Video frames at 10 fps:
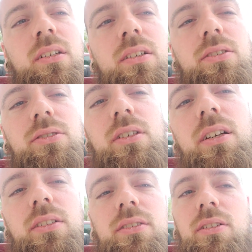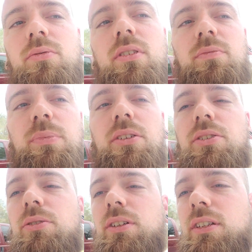Let you guys see what I've been
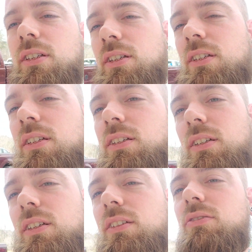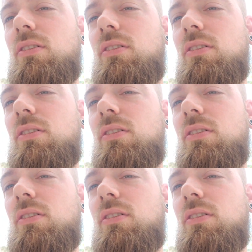doing. Get the